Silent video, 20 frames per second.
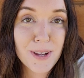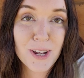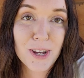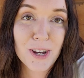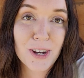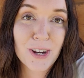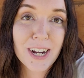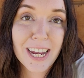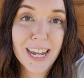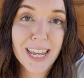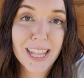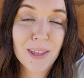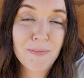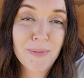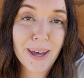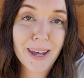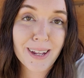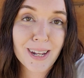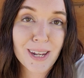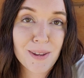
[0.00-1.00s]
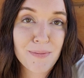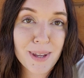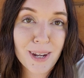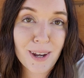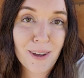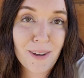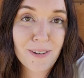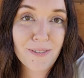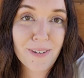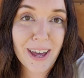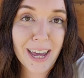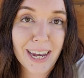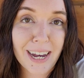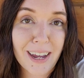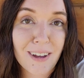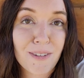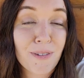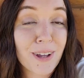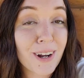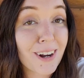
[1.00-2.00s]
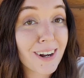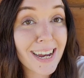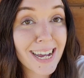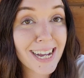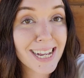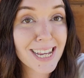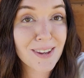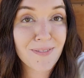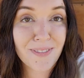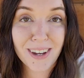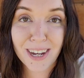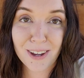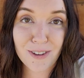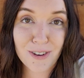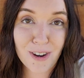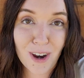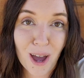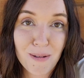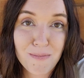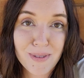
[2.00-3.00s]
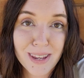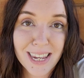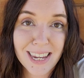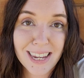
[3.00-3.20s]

sure to hit the bell to be notified of when our next video drops.